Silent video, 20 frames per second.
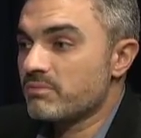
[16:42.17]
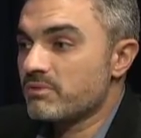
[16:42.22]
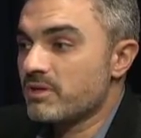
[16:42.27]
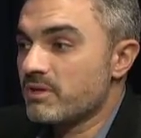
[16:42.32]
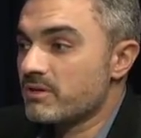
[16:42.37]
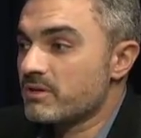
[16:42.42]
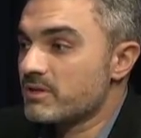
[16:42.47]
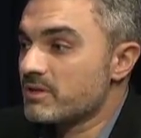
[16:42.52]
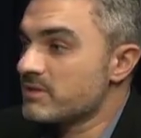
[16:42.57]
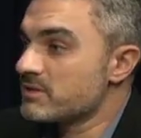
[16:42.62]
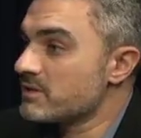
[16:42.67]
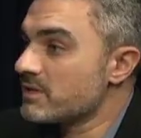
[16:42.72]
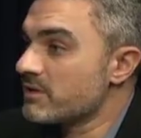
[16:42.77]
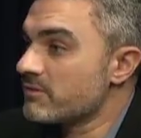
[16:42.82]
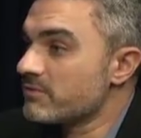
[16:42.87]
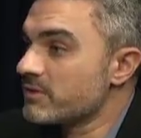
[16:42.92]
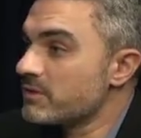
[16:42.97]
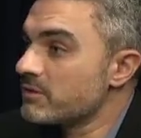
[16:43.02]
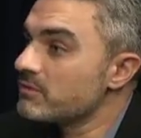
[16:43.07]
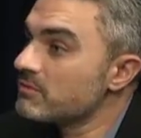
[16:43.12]
Their kids are
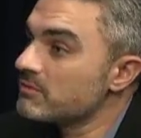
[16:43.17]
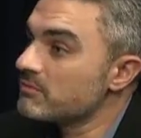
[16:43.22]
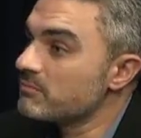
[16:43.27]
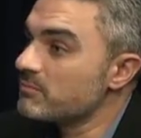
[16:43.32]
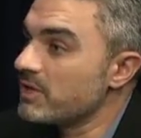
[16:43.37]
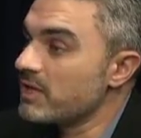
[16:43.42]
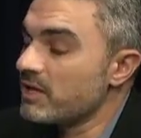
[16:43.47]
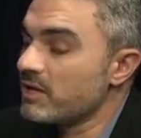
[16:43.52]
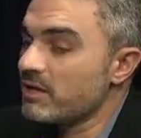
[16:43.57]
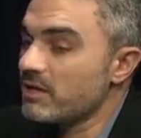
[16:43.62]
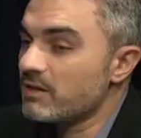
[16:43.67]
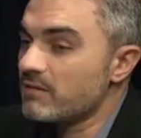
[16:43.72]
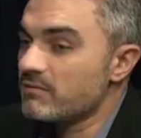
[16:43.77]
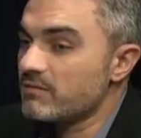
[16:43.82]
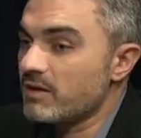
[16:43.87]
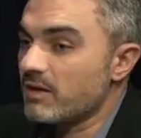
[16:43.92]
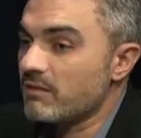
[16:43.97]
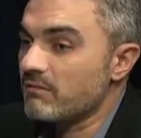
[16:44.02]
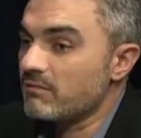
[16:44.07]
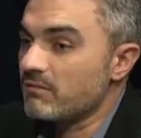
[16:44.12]
very good
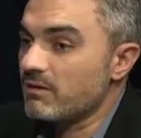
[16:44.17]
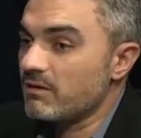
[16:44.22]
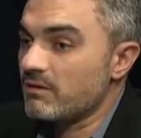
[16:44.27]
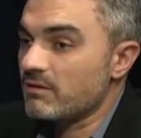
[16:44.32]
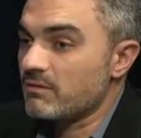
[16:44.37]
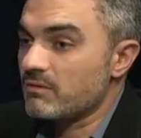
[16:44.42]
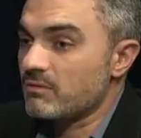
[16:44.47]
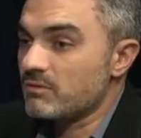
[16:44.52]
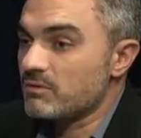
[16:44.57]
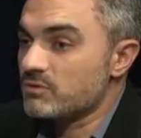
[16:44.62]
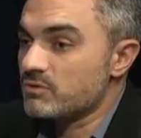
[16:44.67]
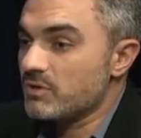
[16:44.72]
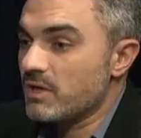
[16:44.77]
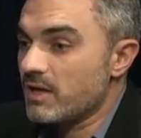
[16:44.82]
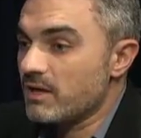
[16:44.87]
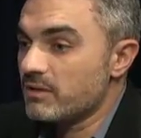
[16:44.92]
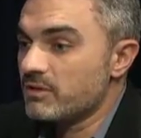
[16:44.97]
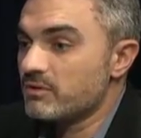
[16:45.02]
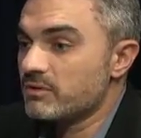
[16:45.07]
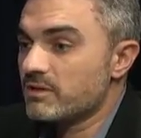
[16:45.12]
behaved, and they are also
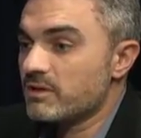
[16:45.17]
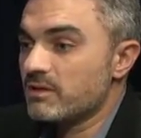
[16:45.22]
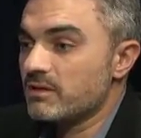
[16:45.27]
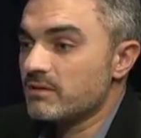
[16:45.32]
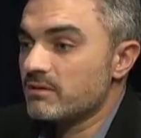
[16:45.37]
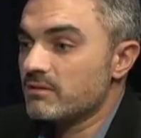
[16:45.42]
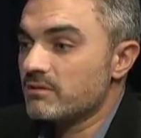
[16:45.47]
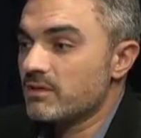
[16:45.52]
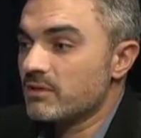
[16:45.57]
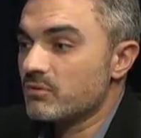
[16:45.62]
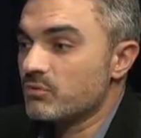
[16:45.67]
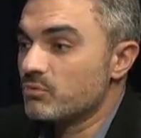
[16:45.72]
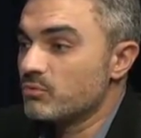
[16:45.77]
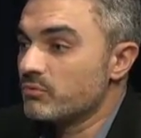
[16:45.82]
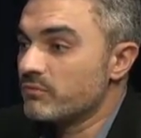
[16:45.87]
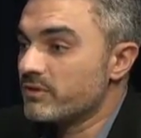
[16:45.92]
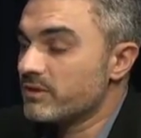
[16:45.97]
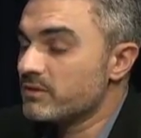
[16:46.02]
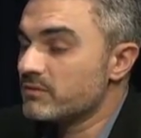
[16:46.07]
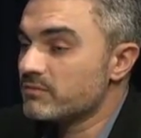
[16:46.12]
highly educated. They do
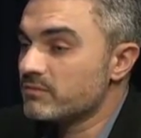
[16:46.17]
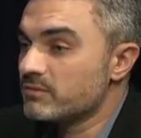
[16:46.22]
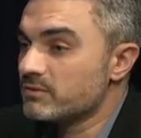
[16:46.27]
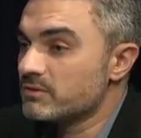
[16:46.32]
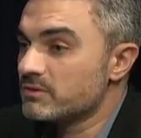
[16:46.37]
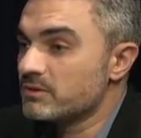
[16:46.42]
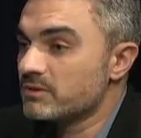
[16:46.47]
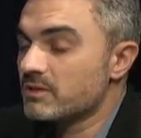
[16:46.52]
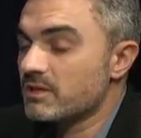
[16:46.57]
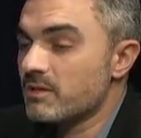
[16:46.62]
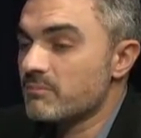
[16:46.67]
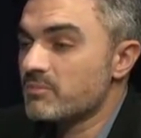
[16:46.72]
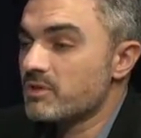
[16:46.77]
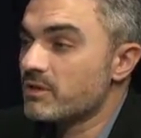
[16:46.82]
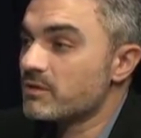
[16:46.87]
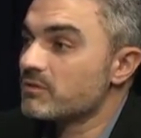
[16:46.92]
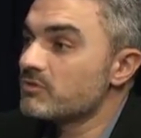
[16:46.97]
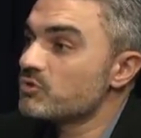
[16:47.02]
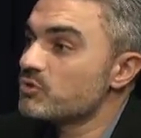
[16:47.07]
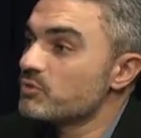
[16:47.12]
very good income. They
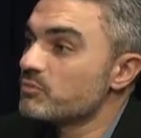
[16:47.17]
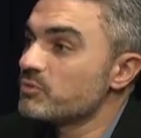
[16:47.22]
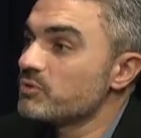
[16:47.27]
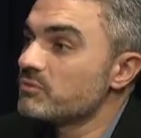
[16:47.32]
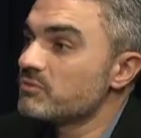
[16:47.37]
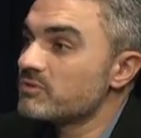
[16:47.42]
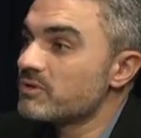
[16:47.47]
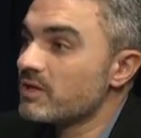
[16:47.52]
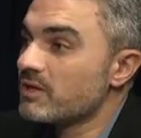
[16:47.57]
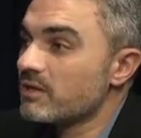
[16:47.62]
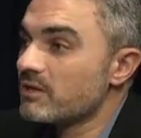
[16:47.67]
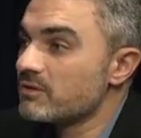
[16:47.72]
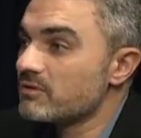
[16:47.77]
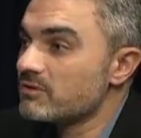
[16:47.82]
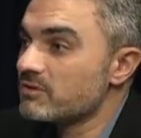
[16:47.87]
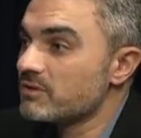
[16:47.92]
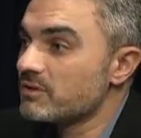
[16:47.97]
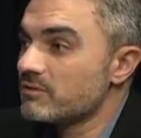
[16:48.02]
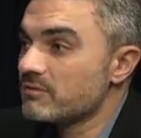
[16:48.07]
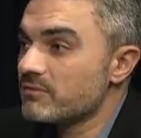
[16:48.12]
contribute to the
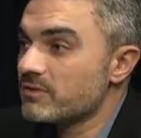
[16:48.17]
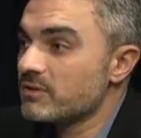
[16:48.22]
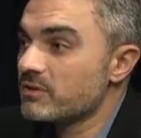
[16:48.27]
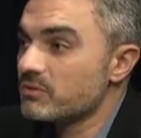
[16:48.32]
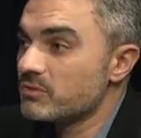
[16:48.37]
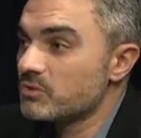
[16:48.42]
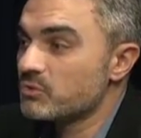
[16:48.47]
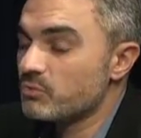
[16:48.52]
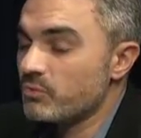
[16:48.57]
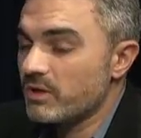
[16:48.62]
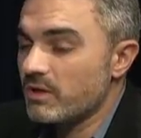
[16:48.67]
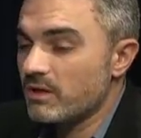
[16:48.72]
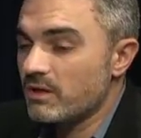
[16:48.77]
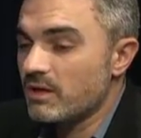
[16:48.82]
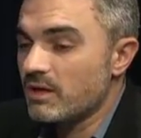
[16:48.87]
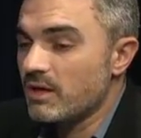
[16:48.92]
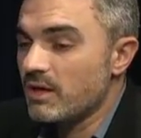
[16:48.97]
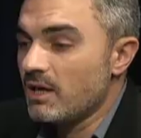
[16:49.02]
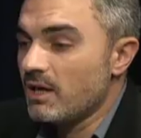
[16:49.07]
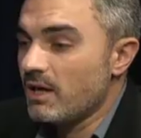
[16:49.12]
country in a very good way.
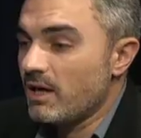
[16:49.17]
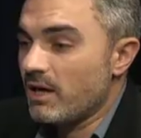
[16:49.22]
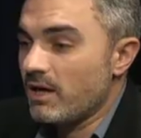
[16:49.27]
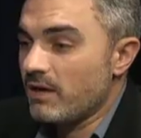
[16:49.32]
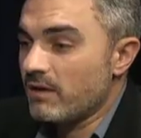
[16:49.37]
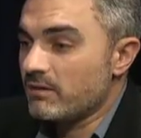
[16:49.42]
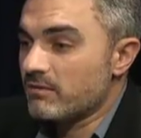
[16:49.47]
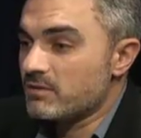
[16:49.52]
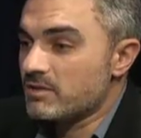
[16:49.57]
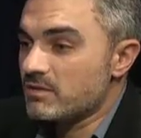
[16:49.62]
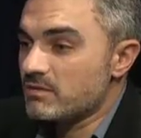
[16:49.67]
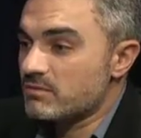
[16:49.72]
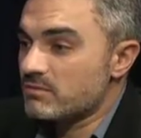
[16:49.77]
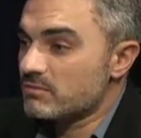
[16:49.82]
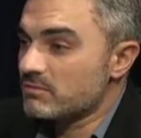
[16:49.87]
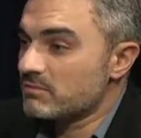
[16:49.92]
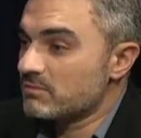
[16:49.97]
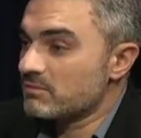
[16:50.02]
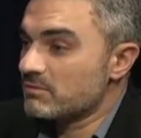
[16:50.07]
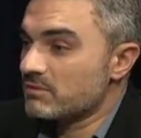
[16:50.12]
And just
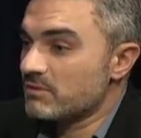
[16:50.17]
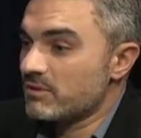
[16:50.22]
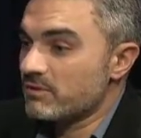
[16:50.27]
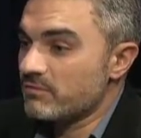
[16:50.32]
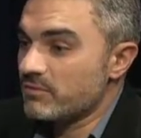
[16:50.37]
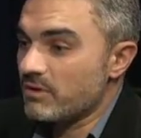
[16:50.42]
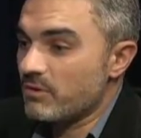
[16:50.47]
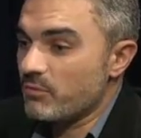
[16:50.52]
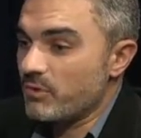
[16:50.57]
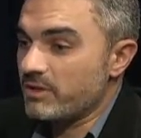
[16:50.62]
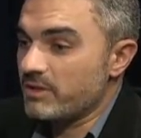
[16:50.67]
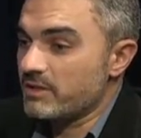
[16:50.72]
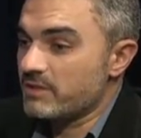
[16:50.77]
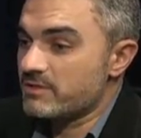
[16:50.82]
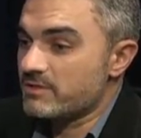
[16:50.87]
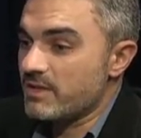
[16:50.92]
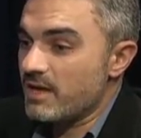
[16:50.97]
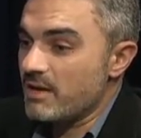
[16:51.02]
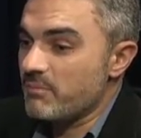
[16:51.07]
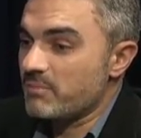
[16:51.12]
to give you one
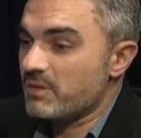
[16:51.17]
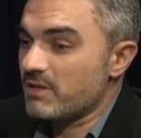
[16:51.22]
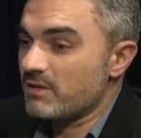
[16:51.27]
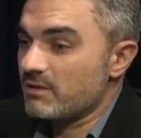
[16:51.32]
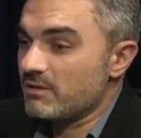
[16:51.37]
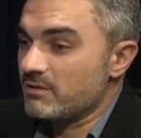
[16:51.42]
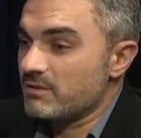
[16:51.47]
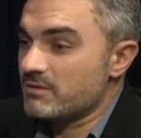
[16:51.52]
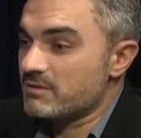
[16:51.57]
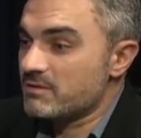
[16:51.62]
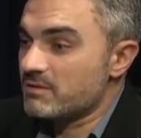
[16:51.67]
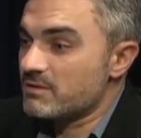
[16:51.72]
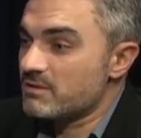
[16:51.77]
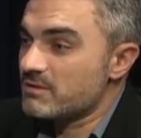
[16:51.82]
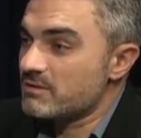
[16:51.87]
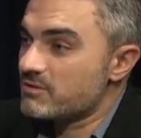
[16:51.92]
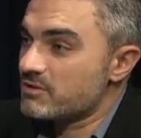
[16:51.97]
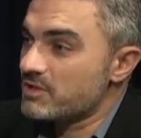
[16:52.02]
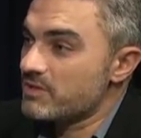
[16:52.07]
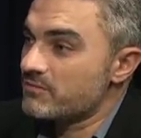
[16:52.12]
example, it's
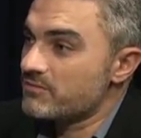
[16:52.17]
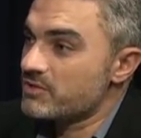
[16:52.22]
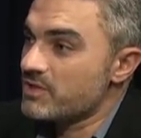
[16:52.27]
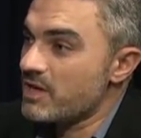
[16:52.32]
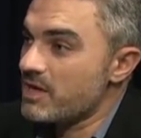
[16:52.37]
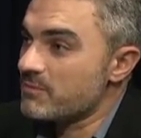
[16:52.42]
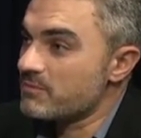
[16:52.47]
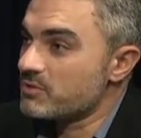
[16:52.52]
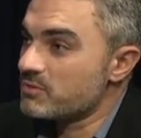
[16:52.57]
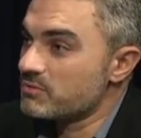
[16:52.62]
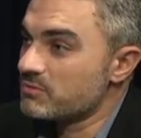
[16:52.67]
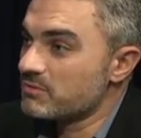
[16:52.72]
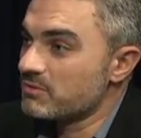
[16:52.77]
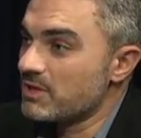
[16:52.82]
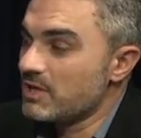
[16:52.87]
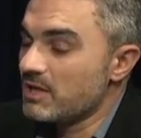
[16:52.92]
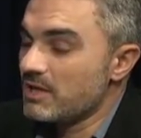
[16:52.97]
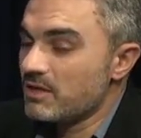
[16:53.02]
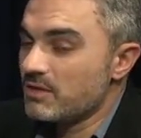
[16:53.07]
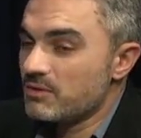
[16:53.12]
Steve Jobs, who's
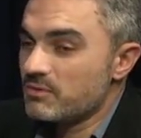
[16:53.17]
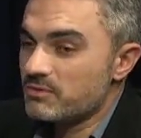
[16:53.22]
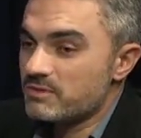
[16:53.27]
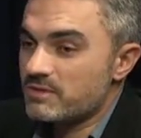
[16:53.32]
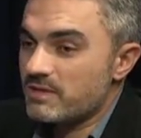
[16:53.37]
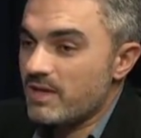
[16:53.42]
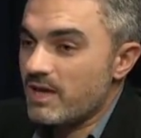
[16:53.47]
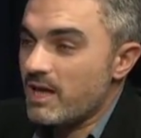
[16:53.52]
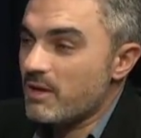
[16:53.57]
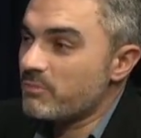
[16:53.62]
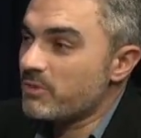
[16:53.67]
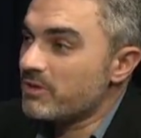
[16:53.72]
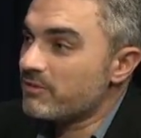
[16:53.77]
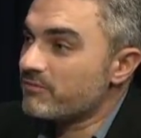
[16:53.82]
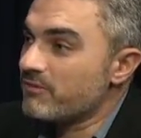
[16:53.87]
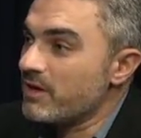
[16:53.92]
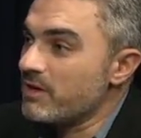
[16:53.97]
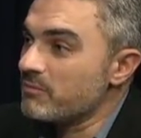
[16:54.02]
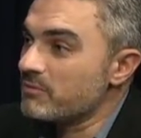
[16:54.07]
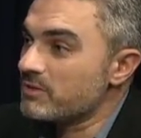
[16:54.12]
the Apple
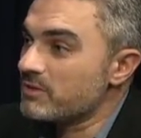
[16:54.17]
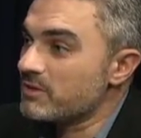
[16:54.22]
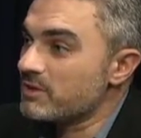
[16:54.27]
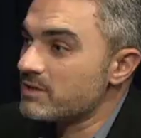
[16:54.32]
founder.